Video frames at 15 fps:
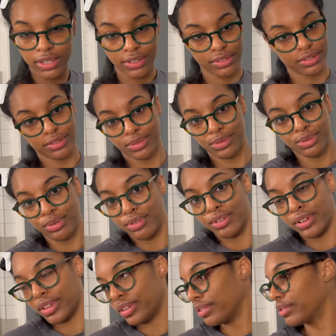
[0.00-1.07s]
Just
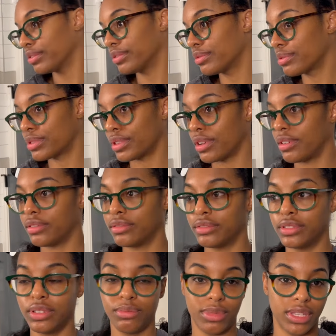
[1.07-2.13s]
talking, girl. So,
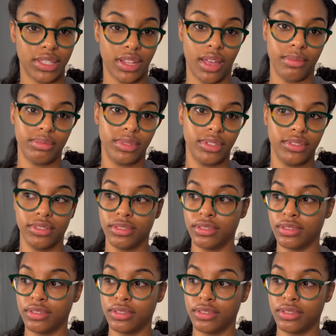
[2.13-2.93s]
let me stop this.